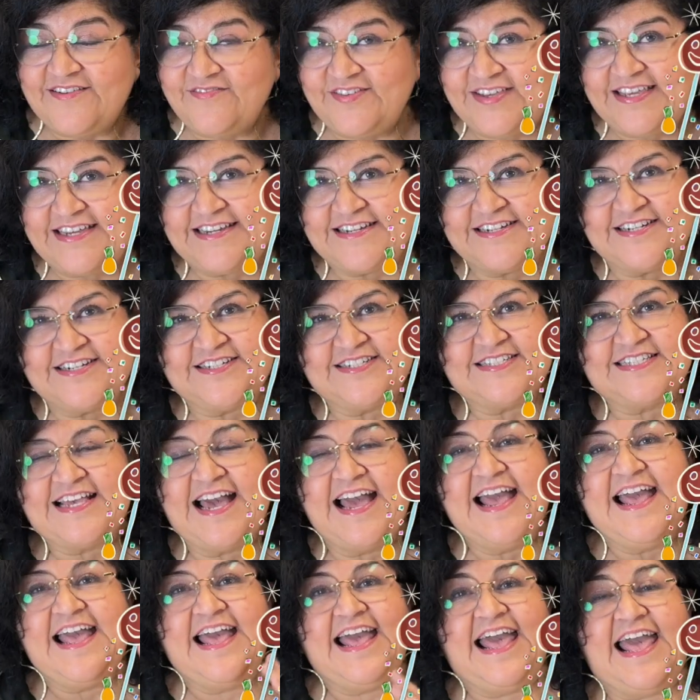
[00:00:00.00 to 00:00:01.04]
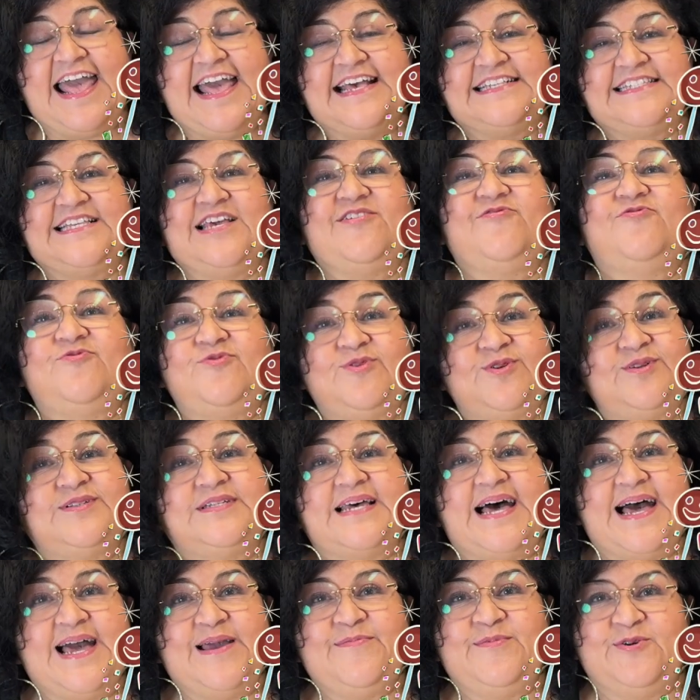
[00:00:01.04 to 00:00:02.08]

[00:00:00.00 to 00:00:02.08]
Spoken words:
years as a full-time